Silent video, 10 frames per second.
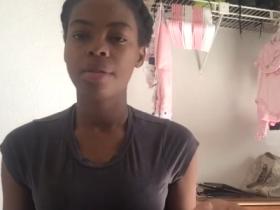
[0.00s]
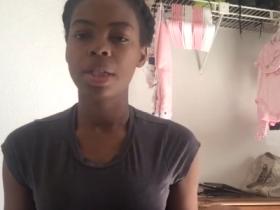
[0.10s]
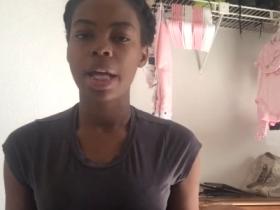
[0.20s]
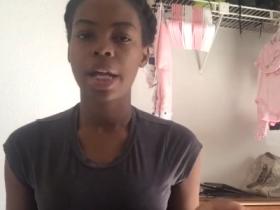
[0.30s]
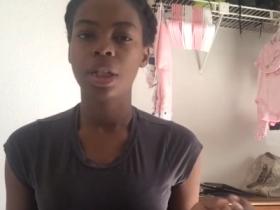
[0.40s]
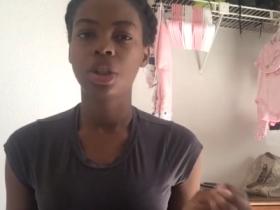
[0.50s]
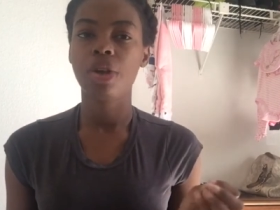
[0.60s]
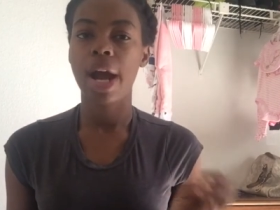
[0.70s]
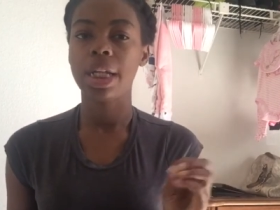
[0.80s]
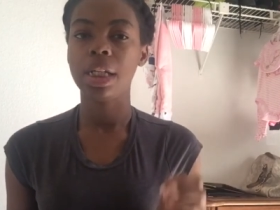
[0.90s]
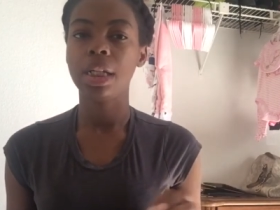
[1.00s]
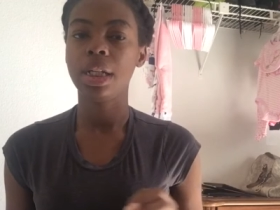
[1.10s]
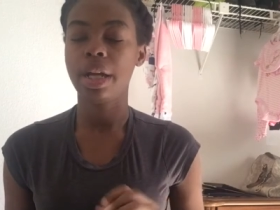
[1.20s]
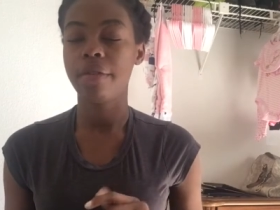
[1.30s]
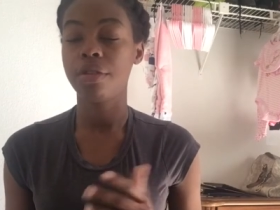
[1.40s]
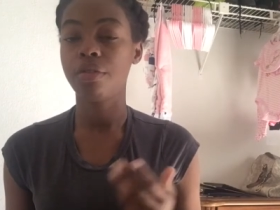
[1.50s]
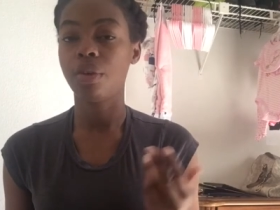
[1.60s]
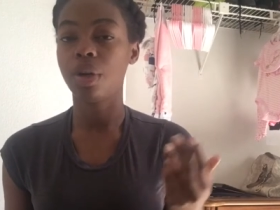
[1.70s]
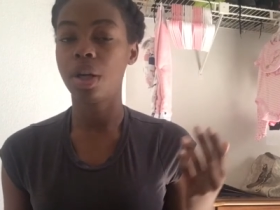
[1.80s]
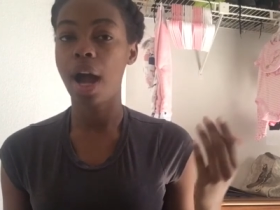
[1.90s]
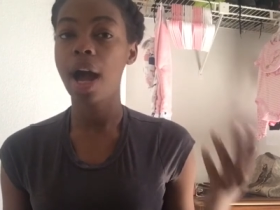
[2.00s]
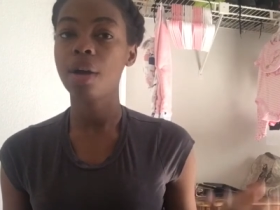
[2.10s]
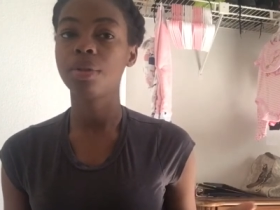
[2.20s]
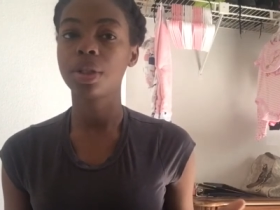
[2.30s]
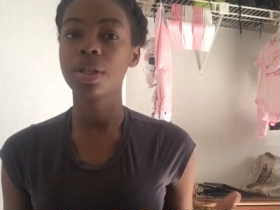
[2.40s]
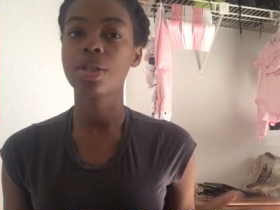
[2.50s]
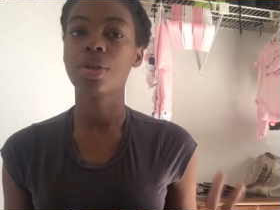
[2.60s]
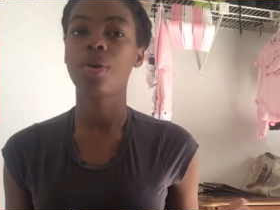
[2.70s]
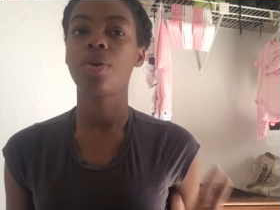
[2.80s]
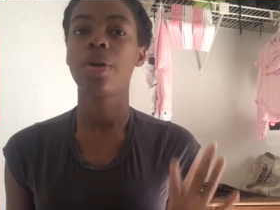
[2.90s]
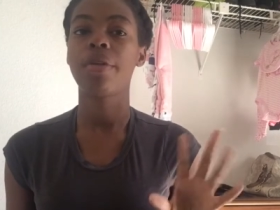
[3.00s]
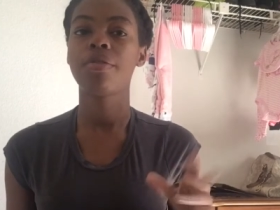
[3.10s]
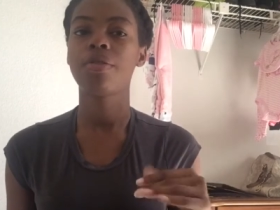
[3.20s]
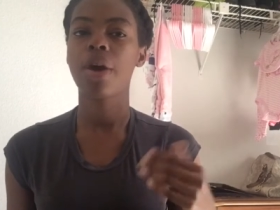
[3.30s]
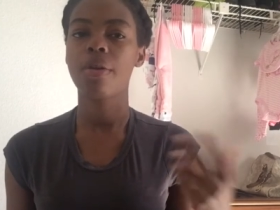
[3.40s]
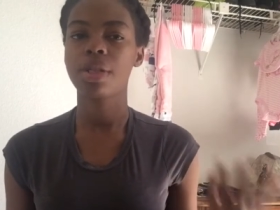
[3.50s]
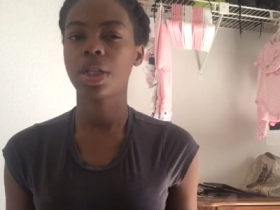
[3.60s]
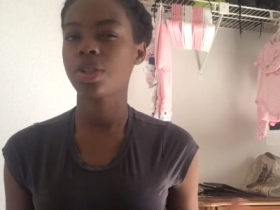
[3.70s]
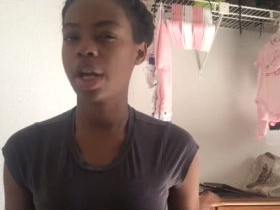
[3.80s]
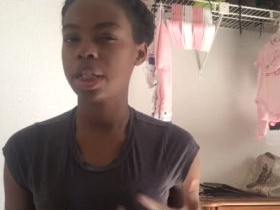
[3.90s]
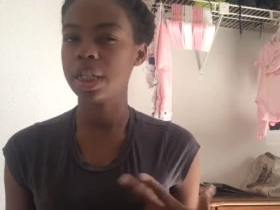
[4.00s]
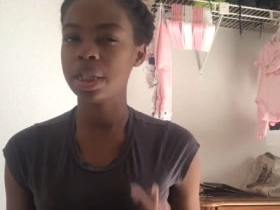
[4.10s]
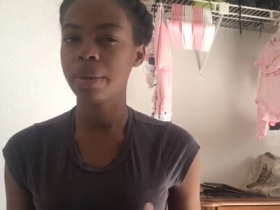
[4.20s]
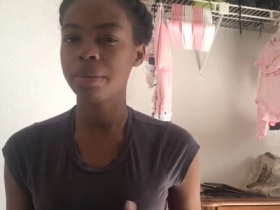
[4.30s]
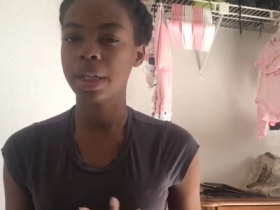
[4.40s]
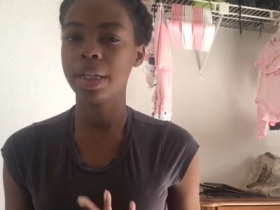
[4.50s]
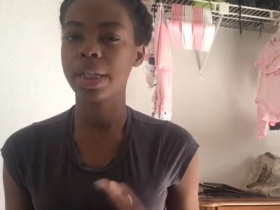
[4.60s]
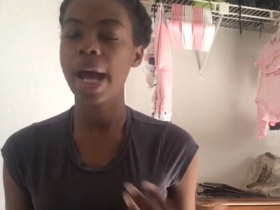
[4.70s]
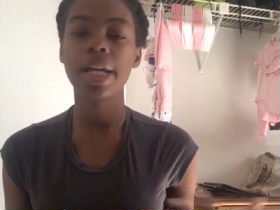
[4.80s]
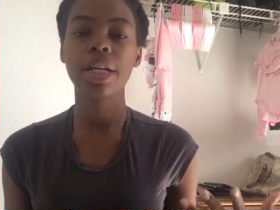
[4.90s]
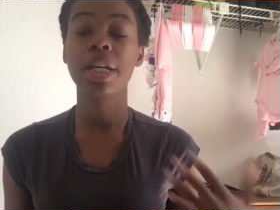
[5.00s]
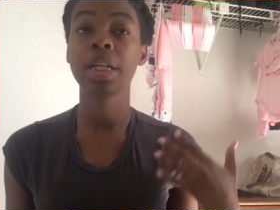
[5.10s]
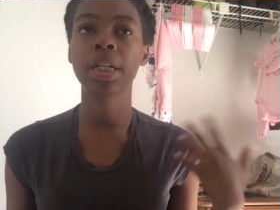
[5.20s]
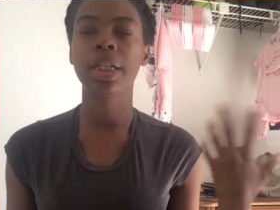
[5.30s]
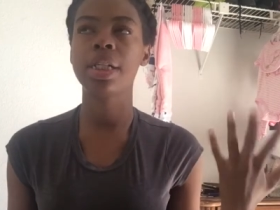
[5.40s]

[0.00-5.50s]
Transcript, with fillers: was like try eating every four hours so every four hours i try to eat something not it could,